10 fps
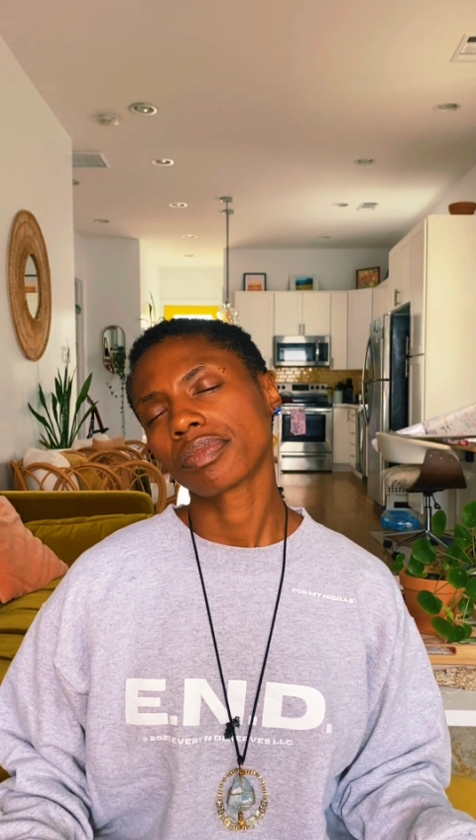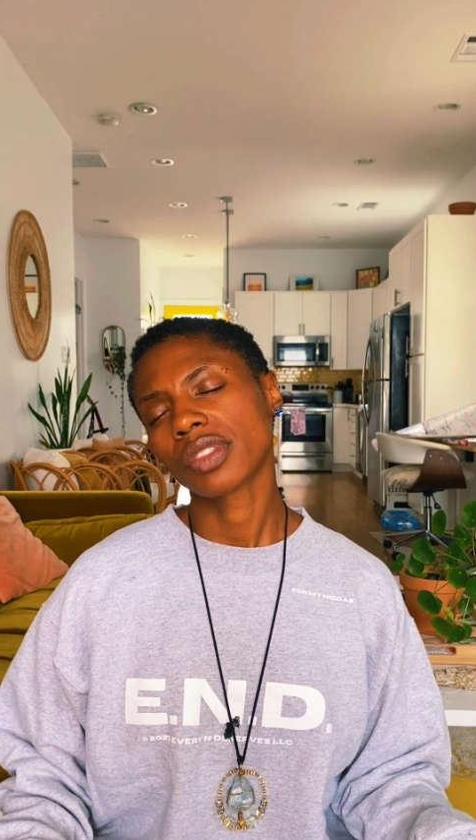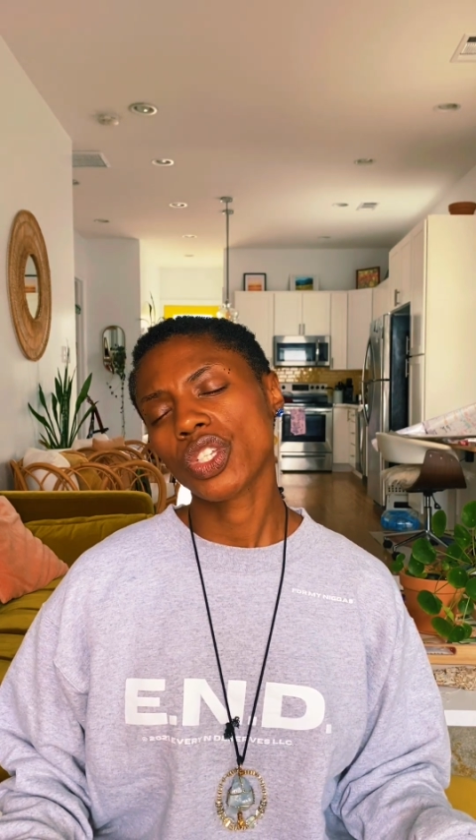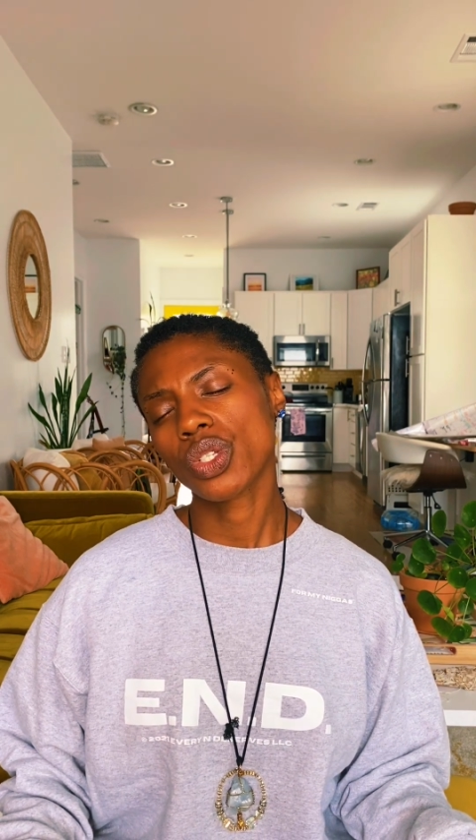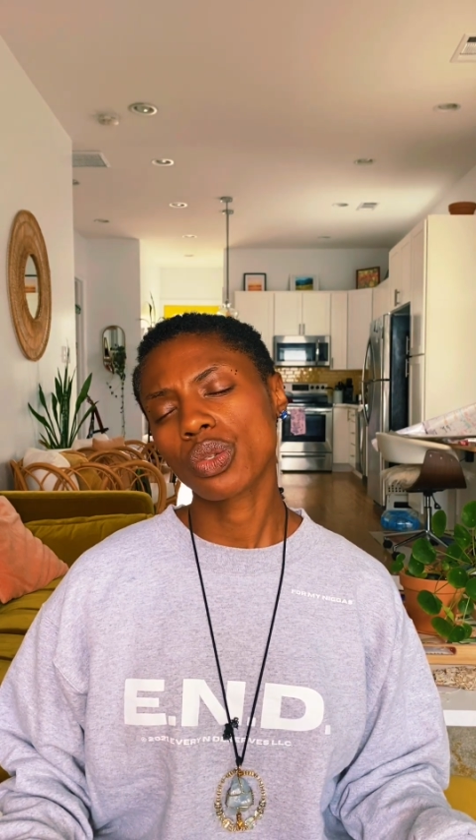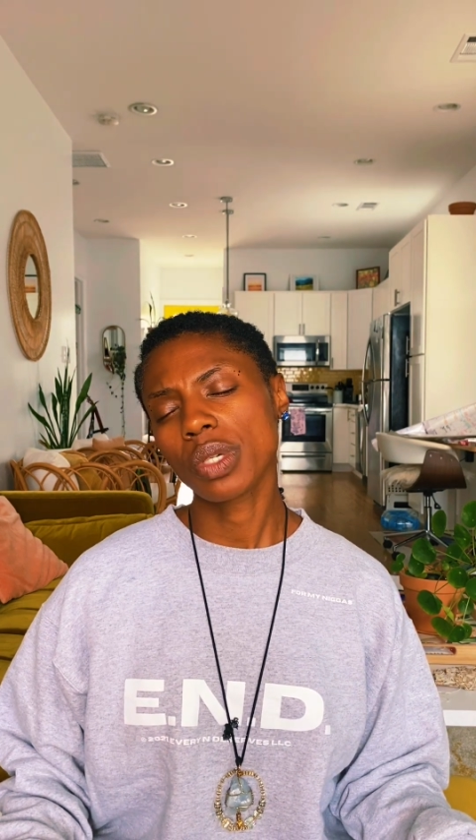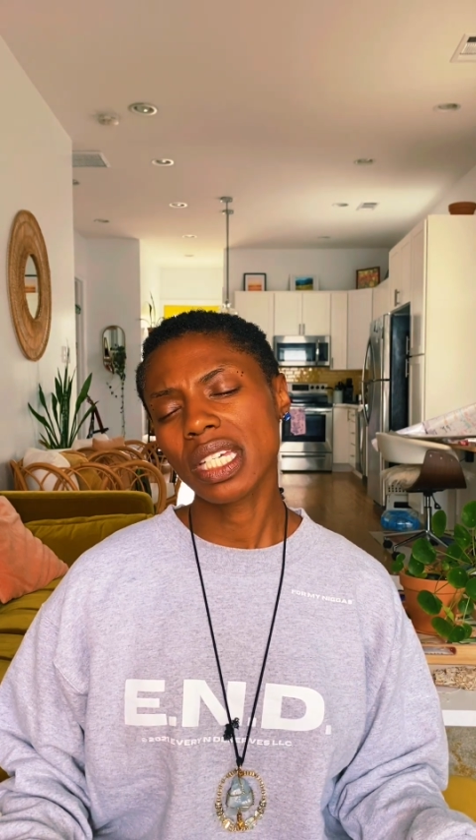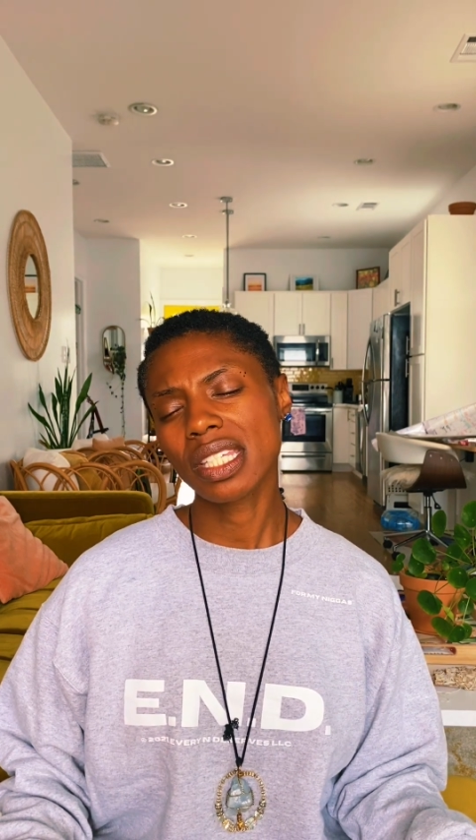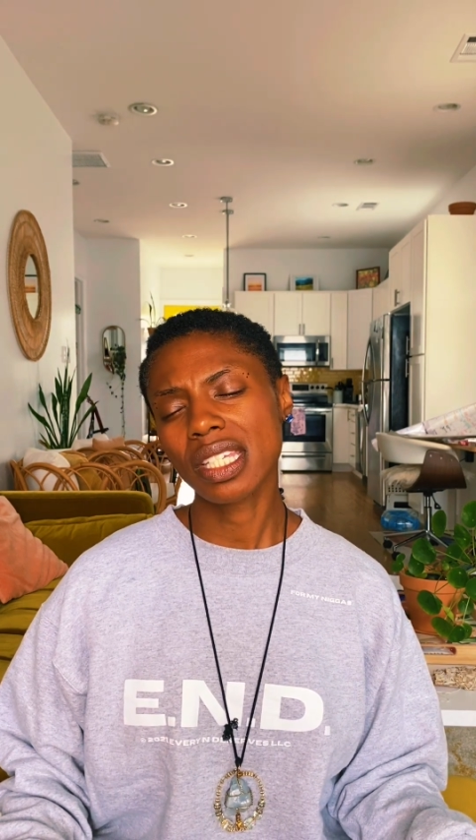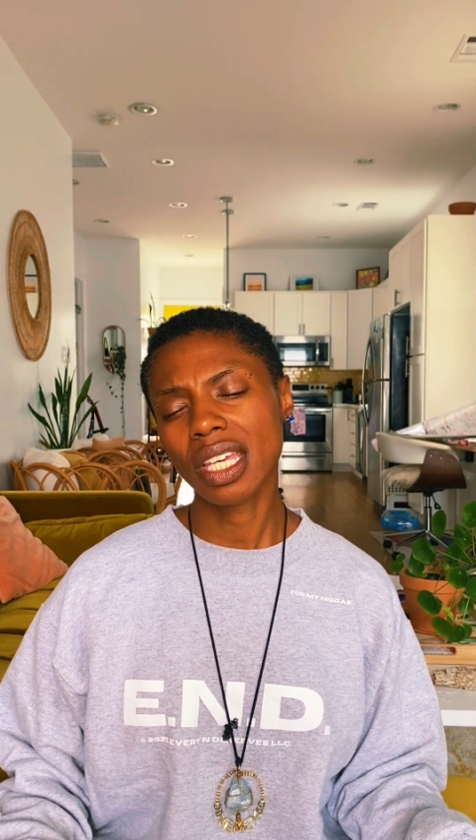
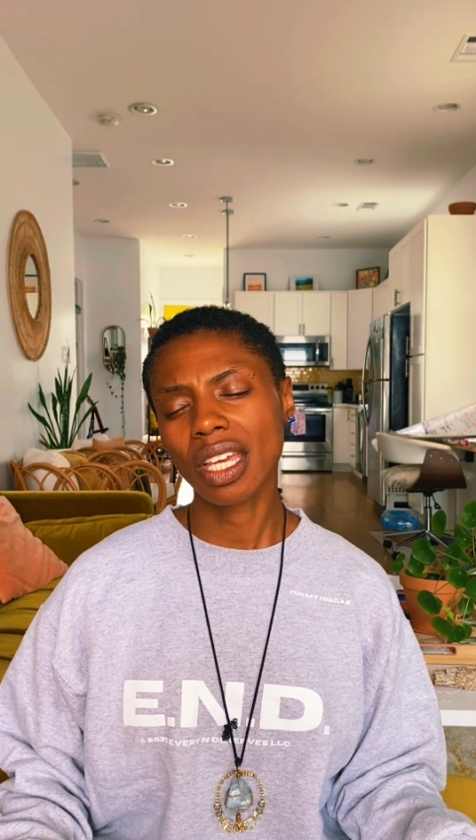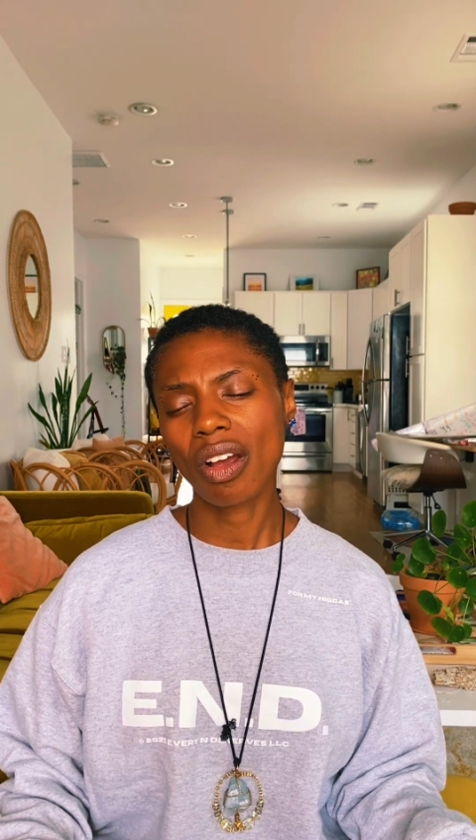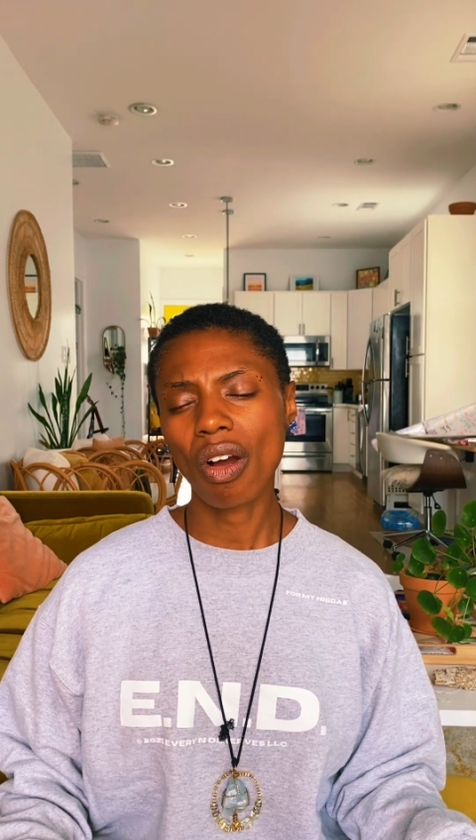squeezing